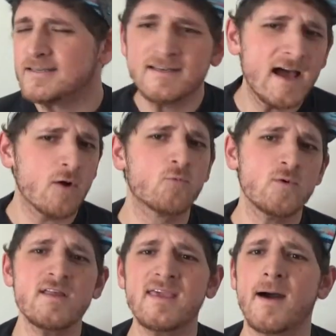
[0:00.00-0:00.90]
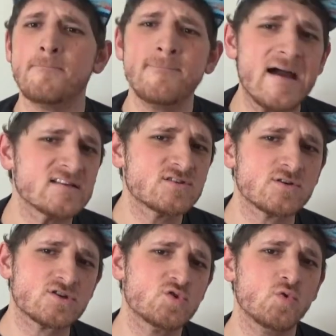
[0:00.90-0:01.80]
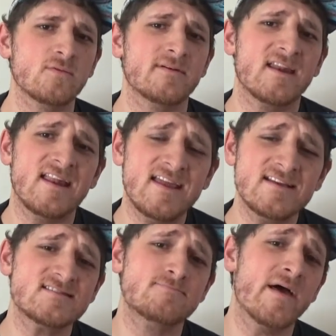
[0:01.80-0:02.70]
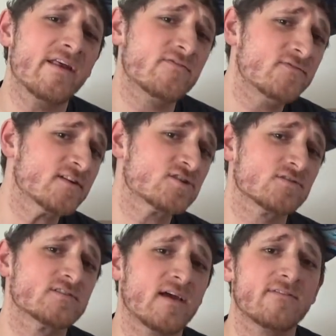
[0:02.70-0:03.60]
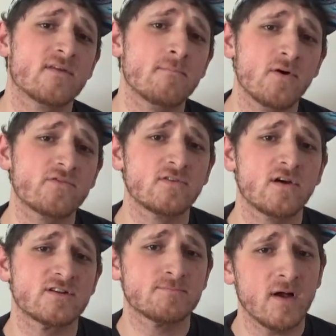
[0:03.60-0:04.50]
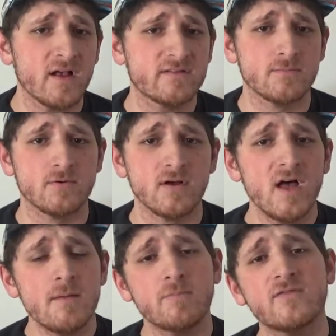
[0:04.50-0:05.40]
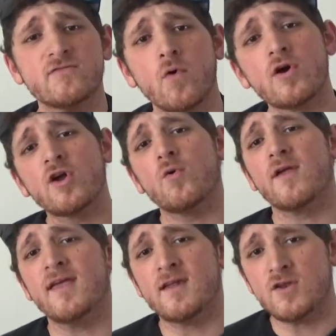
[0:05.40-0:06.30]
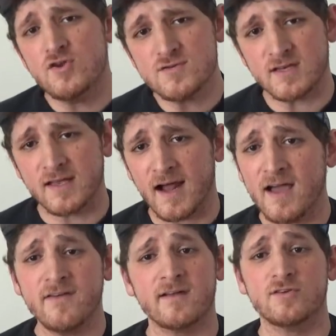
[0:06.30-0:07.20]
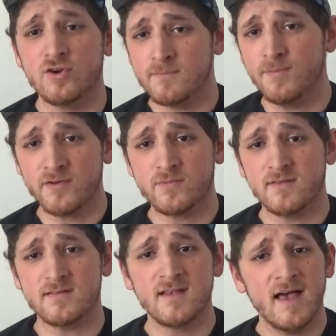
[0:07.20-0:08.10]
Not really a master's tool, but it is beneficial to have the most knowledge possible before going in and using it. I've had good bowls with this.